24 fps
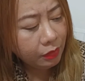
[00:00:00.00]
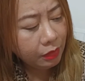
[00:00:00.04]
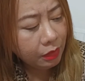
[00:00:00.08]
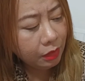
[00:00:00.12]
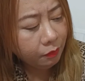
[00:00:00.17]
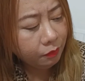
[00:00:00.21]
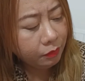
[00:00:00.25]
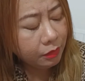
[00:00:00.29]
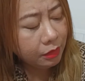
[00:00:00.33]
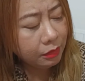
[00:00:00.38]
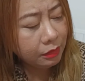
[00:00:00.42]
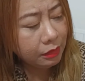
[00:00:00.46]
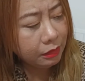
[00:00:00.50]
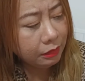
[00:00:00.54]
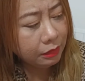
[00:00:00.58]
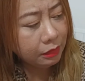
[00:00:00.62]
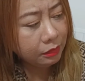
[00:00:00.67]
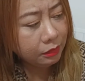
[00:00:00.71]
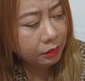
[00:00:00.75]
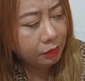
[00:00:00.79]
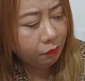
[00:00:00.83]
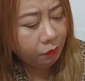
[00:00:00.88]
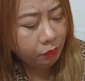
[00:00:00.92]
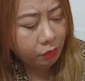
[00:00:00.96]
fill up the
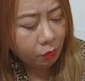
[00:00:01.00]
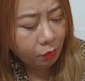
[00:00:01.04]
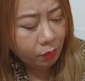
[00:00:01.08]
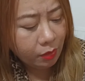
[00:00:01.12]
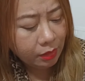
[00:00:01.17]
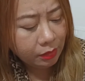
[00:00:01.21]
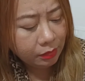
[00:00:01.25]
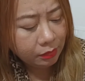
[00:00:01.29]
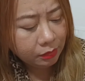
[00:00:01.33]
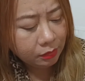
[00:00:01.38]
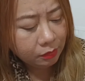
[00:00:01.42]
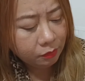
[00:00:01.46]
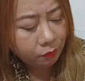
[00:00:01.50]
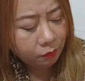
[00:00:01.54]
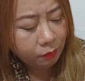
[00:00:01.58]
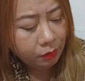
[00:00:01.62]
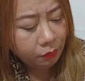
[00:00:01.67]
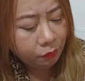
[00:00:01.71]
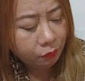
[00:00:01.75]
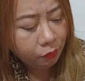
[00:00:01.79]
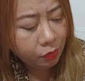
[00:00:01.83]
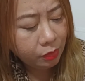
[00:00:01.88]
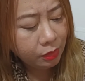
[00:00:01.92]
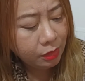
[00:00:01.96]
details if you want.
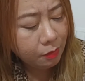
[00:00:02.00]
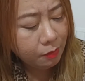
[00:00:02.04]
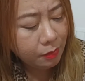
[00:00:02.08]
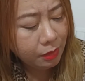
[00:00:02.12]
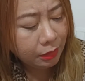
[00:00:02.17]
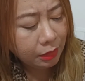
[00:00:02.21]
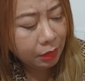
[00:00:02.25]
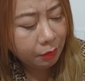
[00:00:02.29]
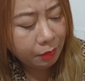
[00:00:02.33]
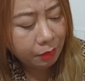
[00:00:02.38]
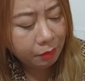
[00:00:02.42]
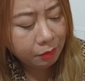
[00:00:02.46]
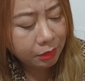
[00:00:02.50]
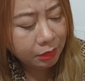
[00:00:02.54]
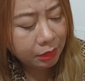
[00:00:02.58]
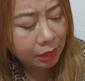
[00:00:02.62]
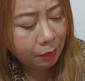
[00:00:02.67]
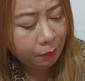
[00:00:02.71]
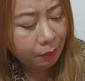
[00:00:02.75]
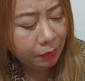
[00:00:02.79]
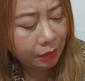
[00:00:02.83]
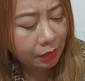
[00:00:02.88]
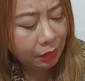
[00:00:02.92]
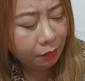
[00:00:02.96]
But for the meantime, I'm
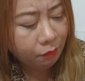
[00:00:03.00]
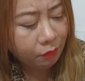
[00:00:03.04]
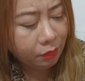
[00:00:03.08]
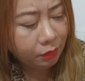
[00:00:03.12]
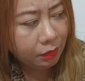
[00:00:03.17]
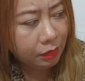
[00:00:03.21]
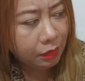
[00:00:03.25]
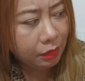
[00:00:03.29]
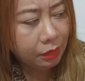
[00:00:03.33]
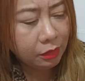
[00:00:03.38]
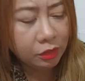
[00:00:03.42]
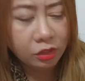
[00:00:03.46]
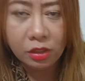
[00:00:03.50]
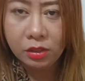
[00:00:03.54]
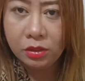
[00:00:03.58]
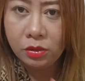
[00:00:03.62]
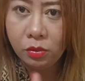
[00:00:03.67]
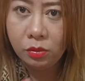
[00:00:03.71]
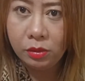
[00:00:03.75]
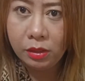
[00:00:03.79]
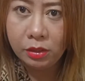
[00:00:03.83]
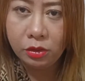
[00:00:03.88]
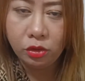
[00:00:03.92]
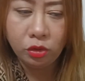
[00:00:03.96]
skipping everything. It's
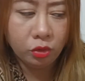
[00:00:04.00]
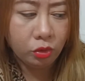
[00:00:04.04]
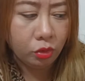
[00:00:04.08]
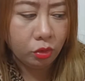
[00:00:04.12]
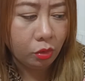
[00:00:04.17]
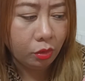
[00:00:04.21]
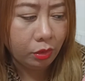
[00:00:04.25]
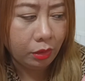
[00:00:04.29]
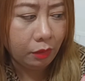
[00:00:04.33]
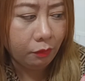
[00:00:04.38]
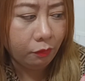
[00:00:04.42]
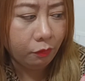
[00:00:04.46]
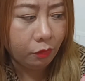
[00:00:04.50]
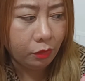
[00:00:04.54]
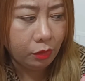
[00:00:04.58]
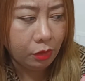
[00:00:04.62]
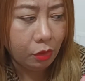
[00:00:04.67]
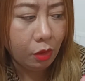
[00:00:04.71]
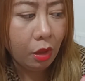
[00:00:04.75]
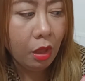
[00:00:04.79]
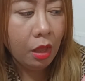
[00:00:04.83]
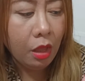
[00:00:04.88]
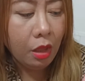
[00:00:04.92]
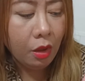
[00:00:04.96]
just only a tutorial for
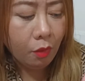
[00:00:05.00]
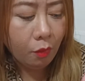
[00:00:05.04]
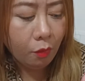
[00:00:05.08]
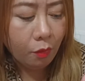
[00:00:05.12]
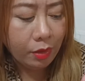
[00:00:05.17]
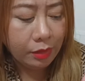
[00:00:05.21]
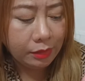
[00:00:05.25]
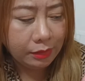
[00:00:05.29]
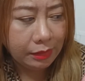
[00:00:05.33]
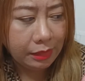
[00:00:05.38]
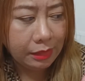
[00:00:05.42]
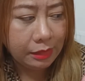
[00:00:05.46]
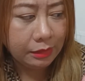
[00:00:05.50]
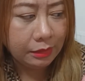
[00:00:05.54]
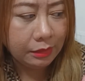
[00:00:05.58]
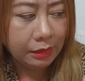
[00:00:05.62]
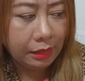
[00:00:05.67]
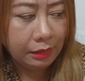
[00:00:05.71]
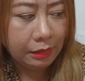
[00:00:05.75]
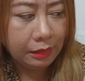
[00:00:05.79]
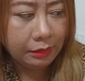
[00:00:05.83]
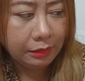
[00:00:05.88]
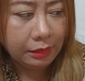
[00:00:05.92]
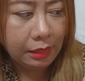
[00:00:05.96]
you what's
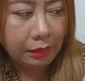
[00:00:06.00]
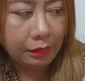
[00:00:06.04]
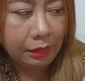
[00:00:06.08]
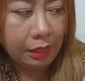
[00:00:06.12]
inside the